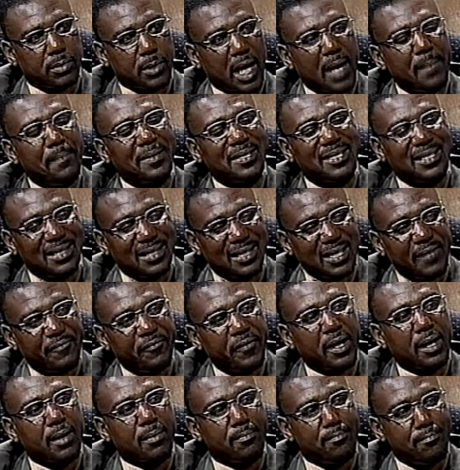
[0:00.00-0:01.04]
a
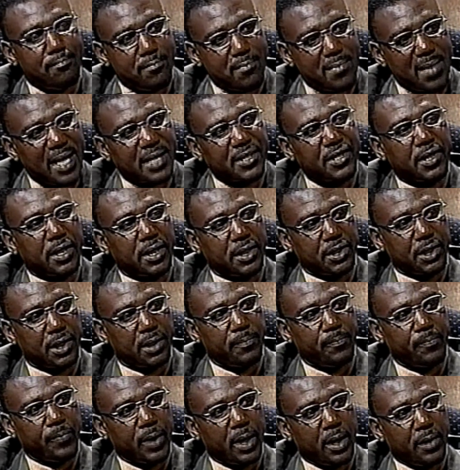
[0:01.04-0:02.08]
specific message
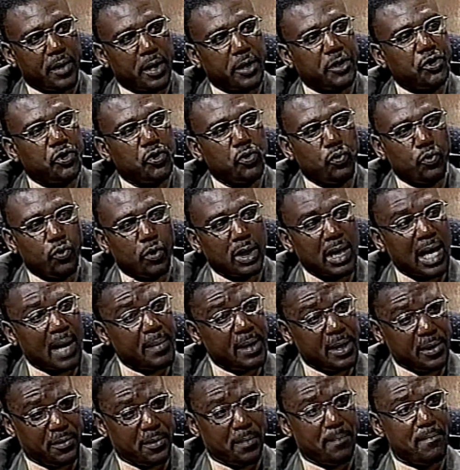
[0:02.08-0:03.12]
that you
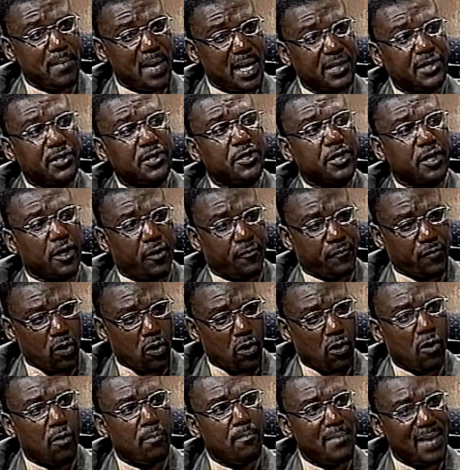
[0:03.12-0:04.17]
really, the message of
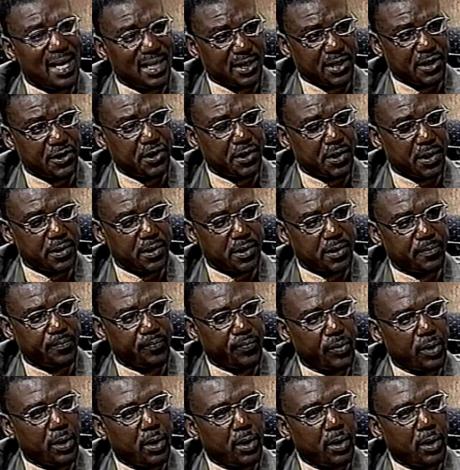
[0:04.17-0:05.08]
all messages.